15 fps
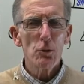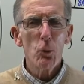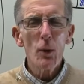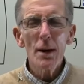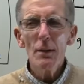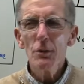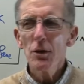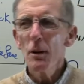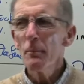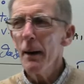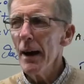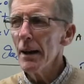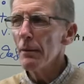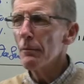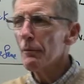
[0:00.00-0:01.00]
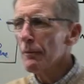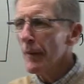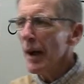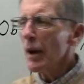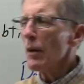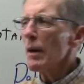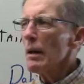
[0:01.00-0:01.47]
What if somebody
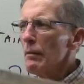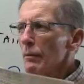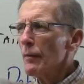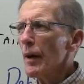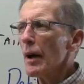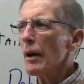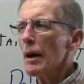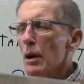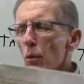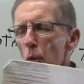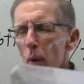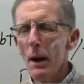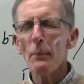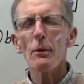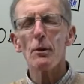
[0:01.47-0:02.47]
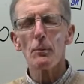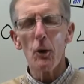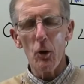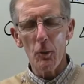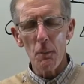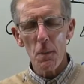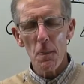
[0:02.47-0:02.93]
very, very
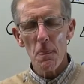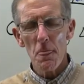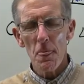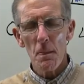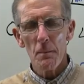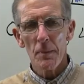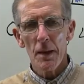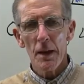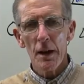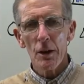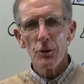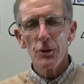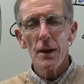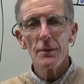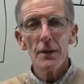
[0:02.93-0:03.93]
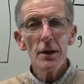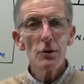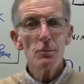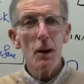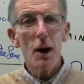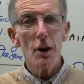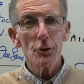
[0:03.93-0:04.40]
reputable said these
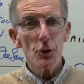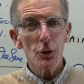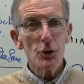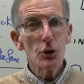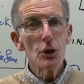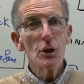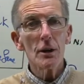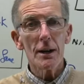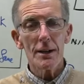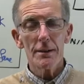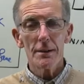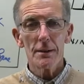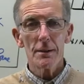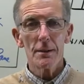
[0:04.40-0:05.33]
bonds are good?